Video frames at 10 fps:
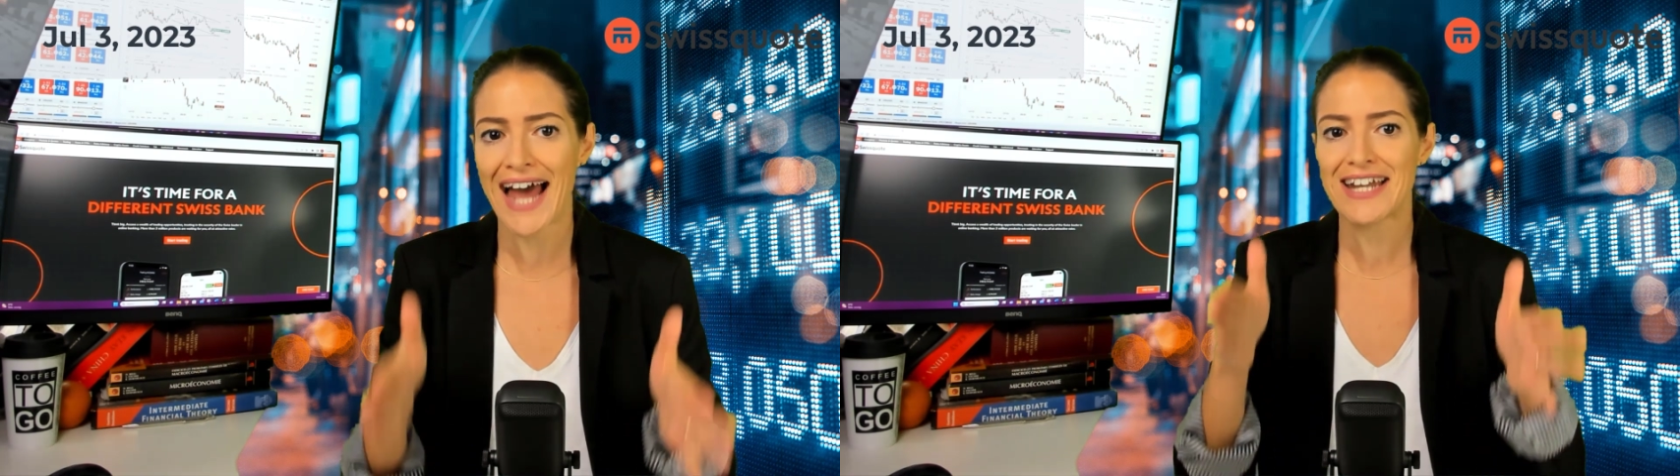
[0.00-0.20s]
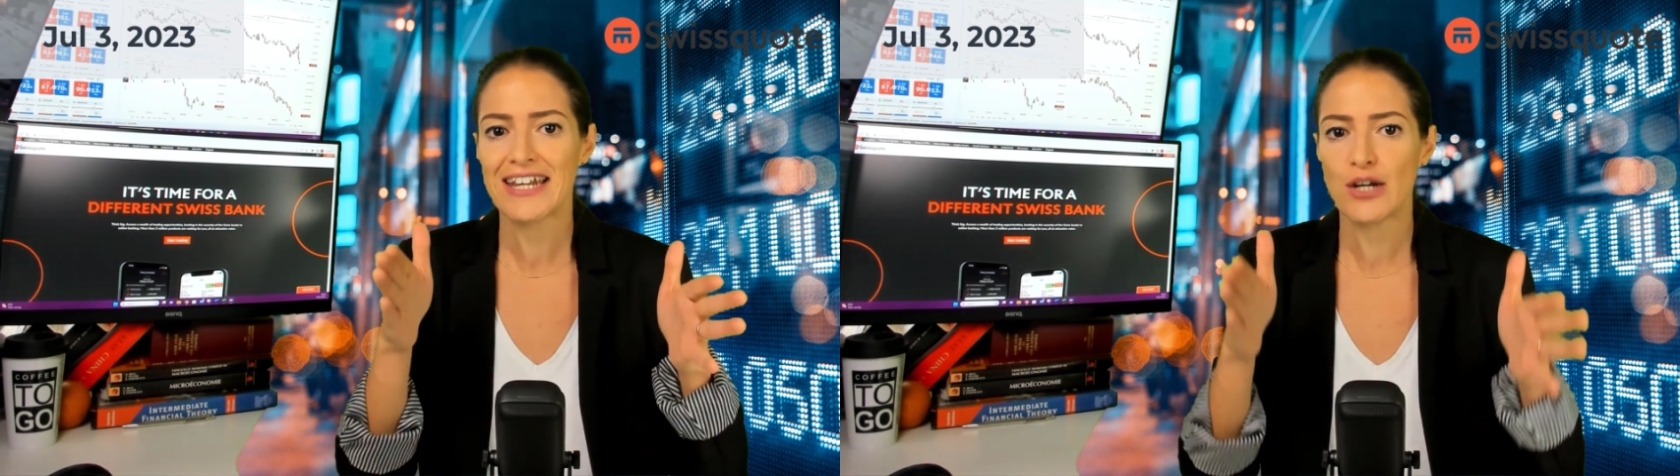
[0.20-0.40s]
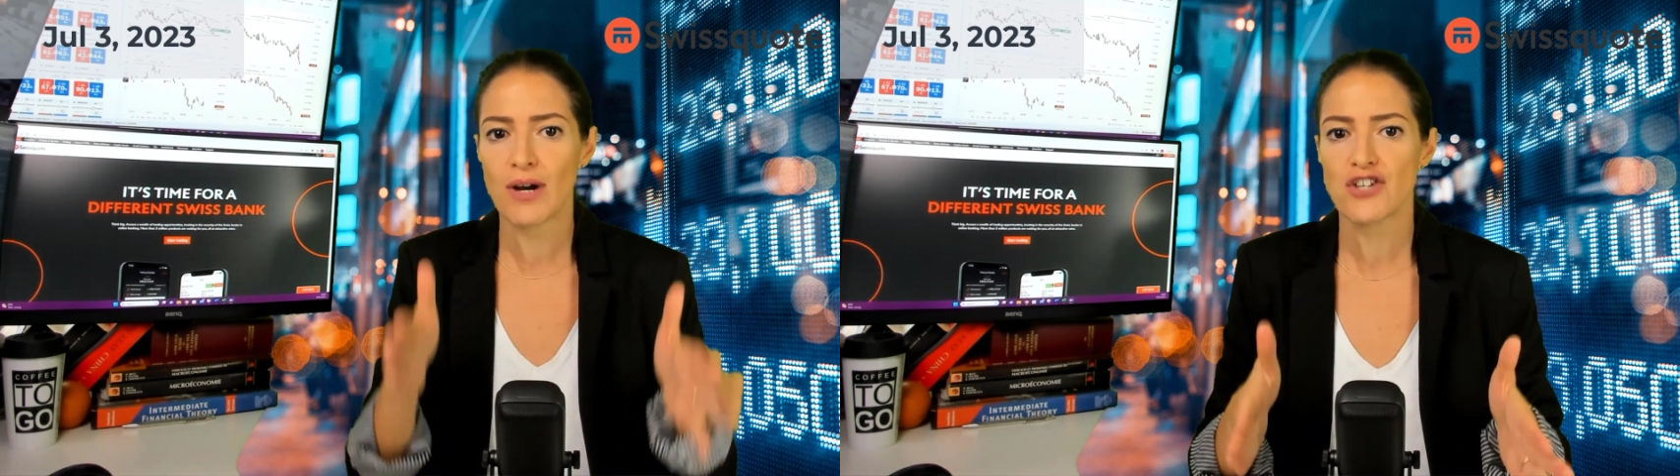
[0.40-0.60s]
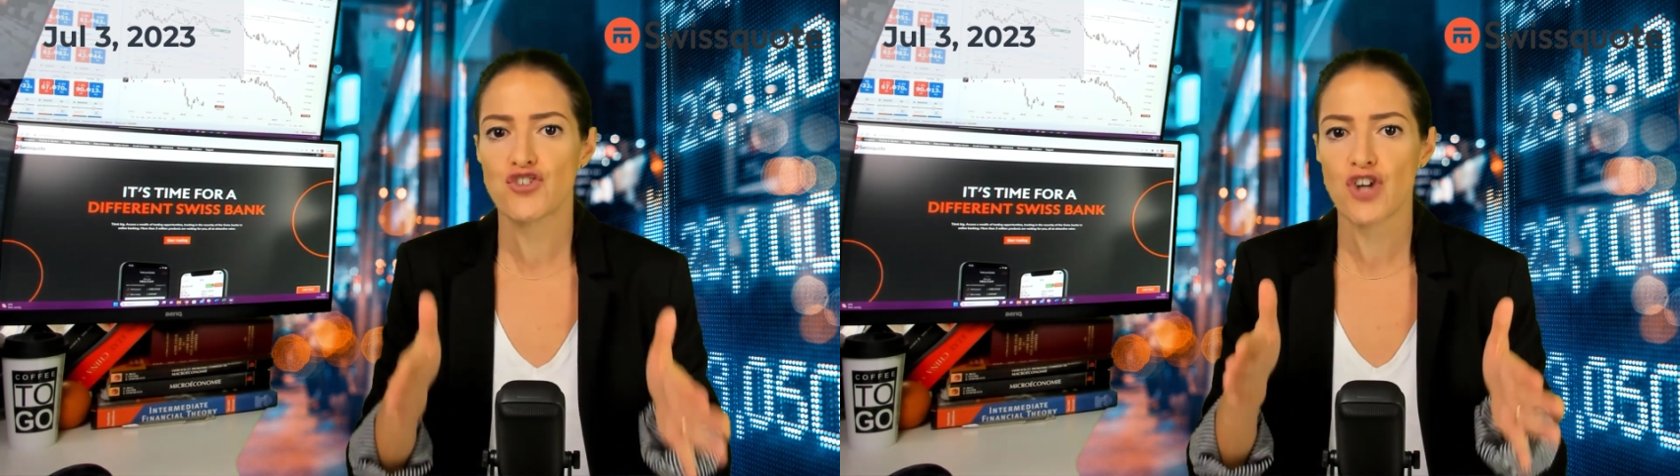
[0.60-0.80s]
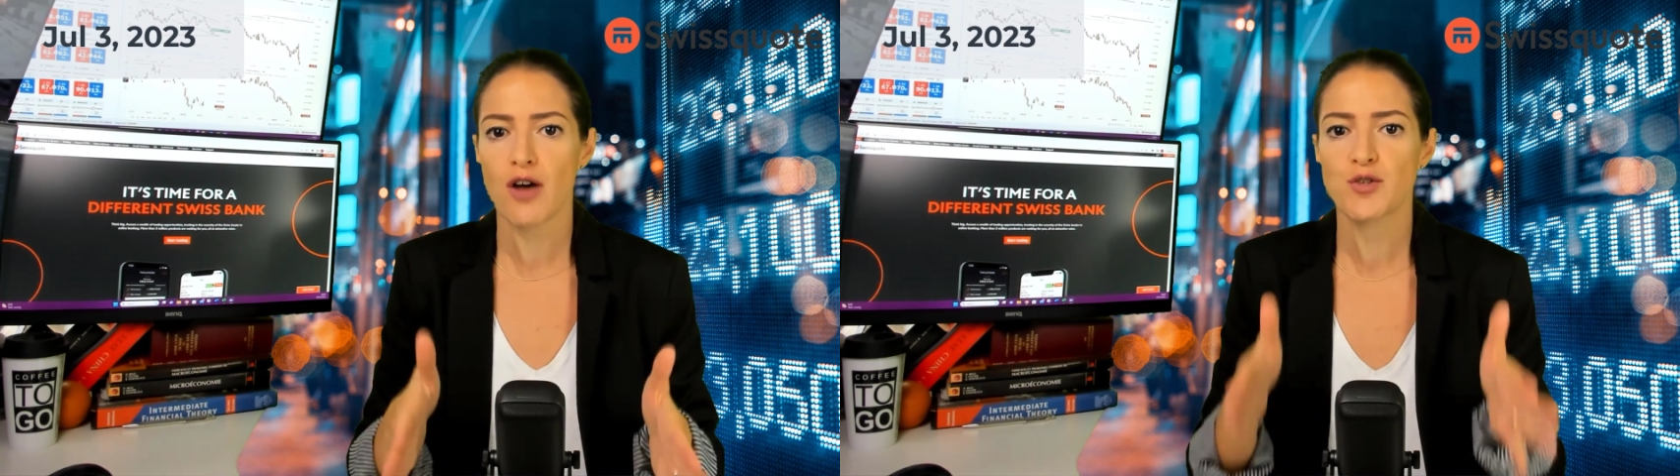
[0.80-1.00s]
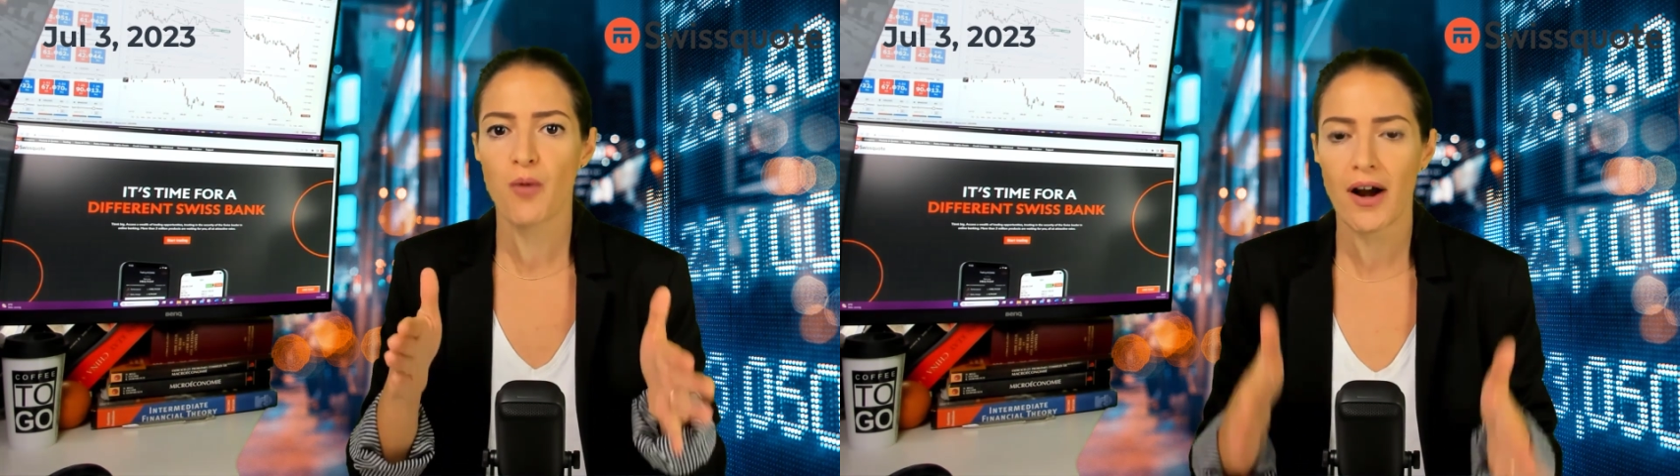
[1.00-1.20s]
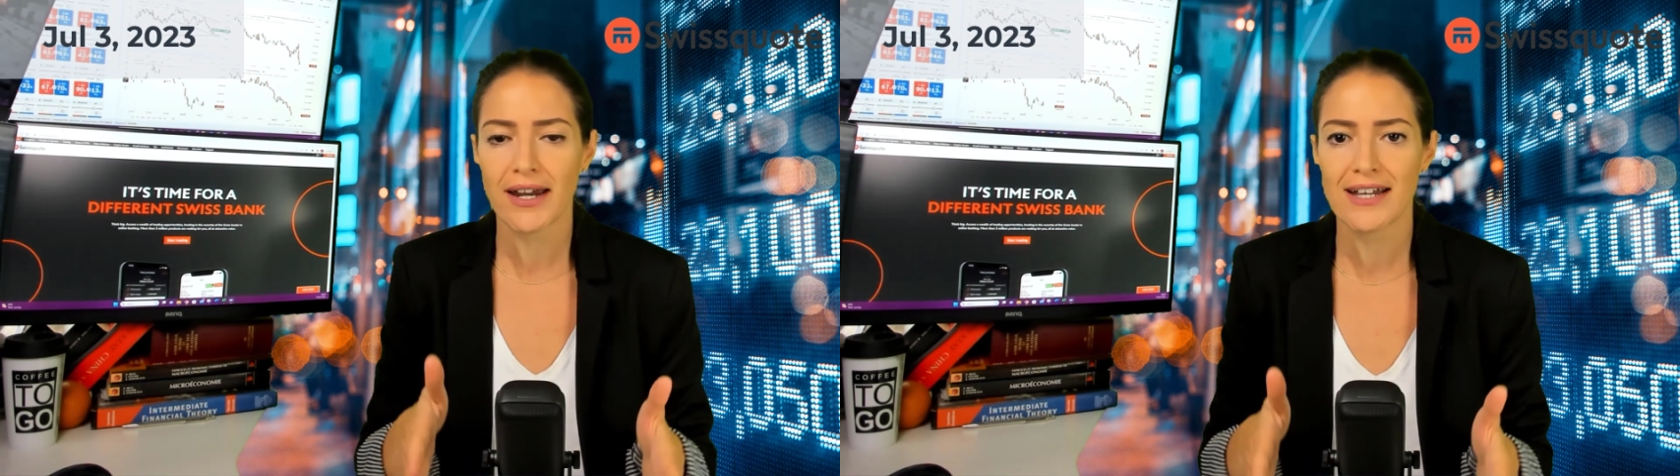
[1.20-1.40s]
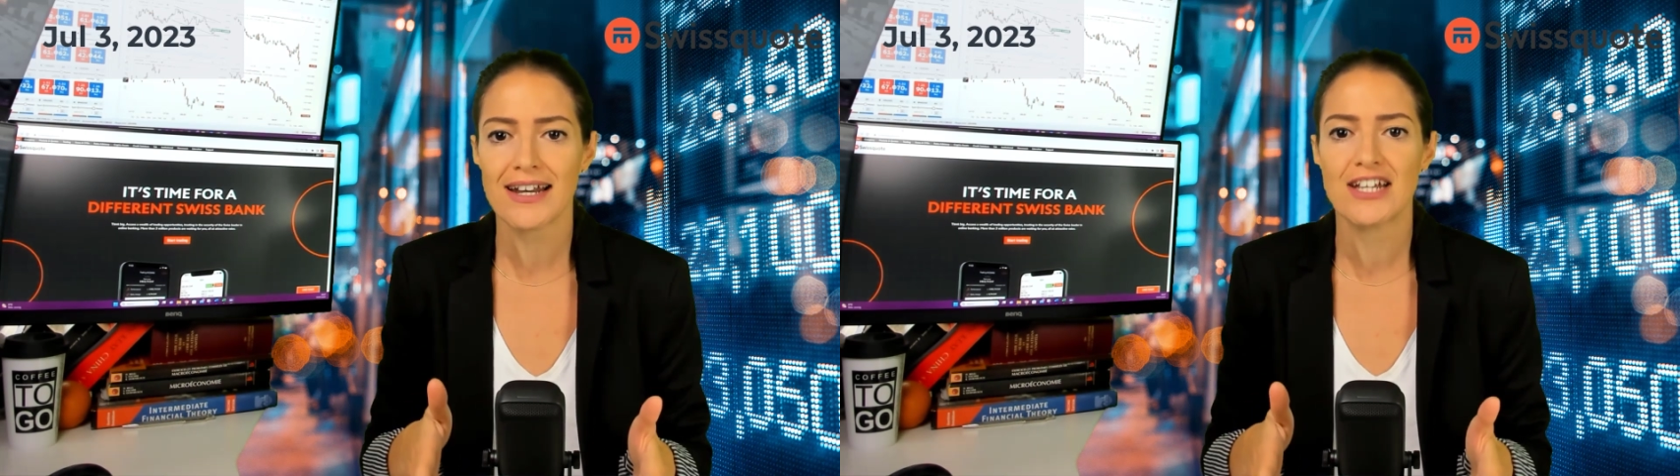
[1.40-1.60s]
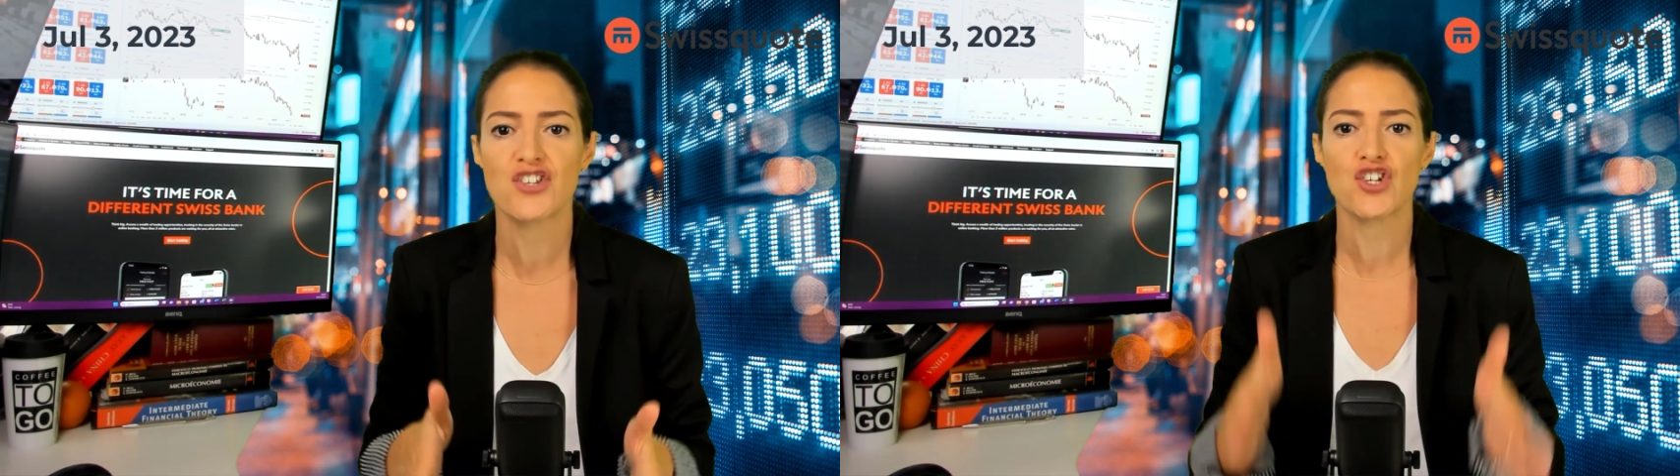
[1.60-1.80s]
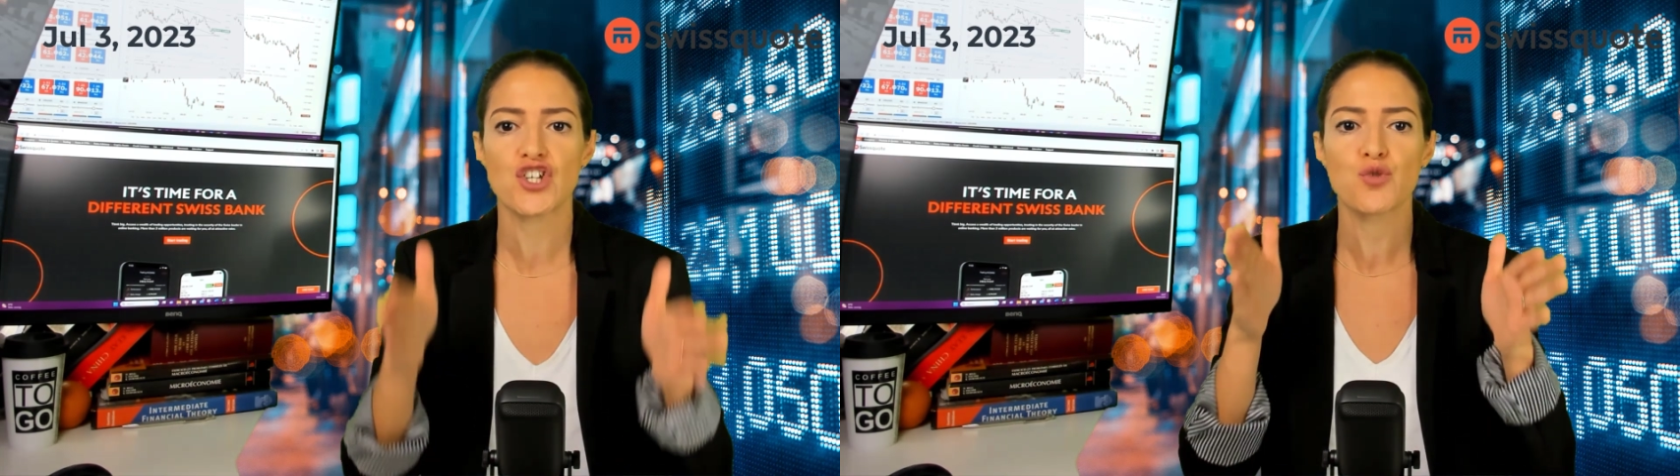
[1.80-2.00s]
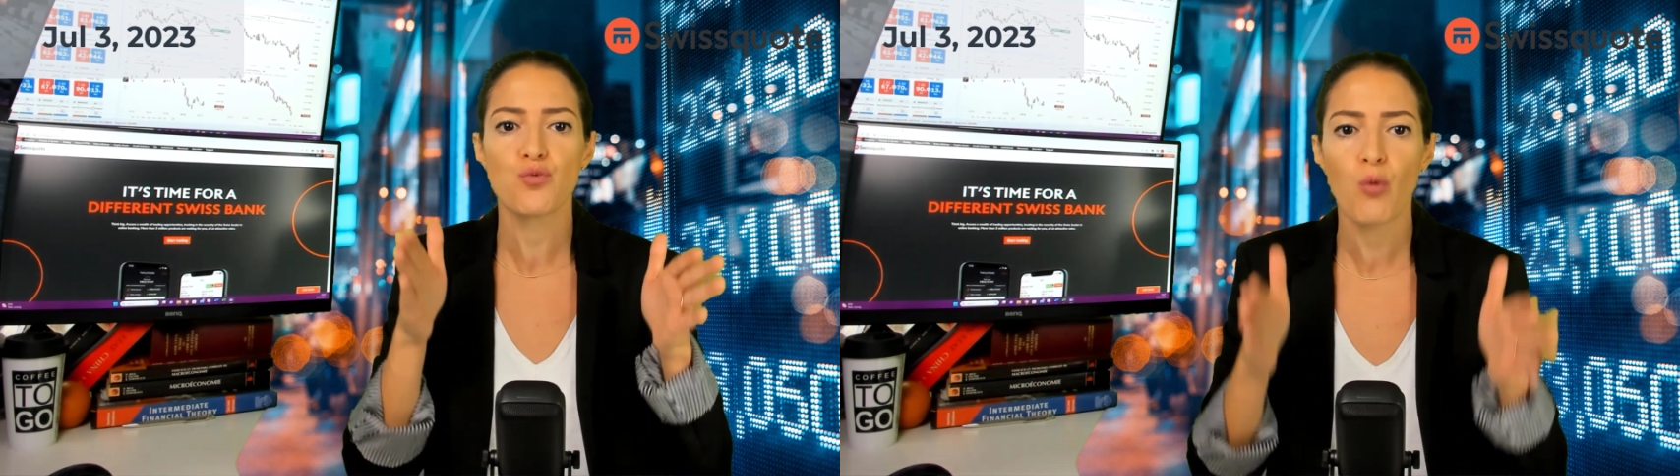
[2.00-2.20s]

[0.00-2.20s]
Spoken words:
and the US jobs market is just